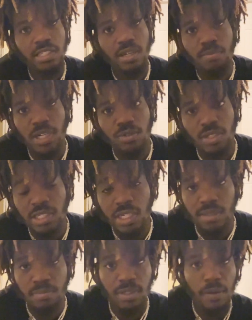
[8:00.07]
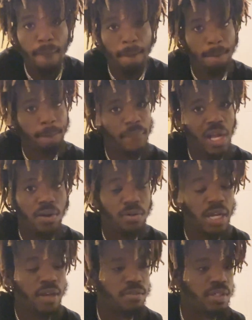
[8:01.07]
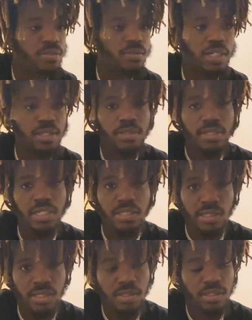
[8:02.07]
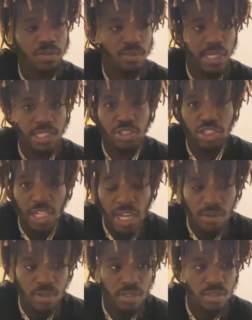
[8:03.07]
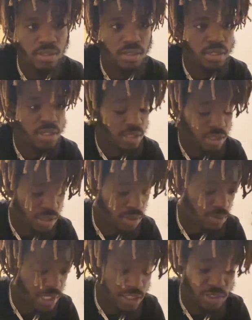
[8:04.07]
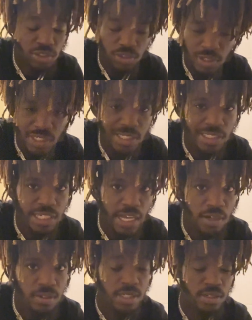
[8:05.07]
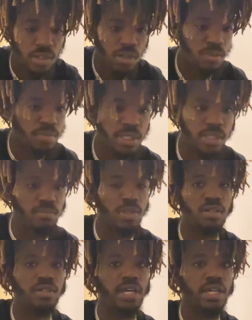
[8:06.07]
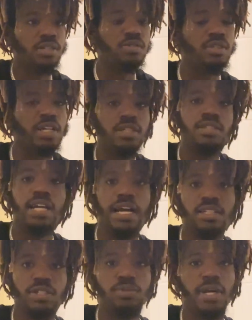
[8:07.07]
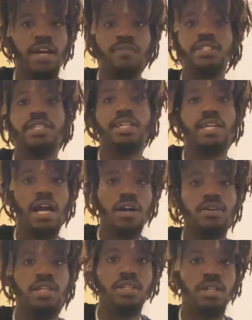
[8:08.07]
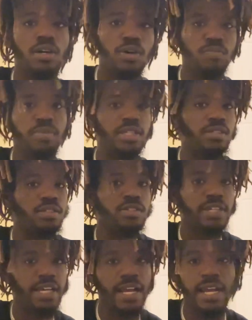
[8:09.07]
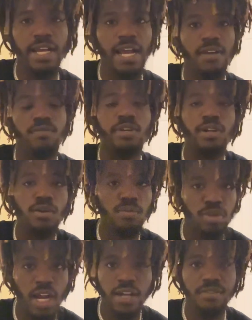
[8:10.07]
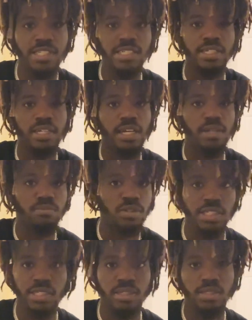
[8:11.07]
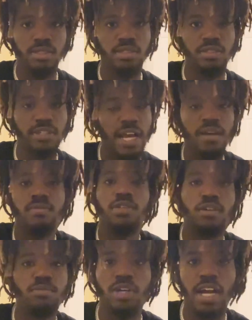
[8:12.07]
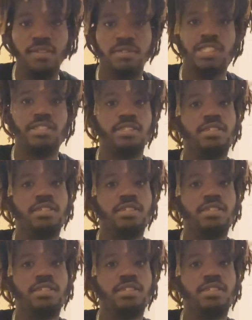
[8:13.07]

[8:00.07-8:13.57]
on my worst enemy. I, I really wouldn't, because the way you shower, the way the toilet's out in the opening, bro, like you literally gotta do everything out in the open. You can't have no privacy in prison. You have no privacy.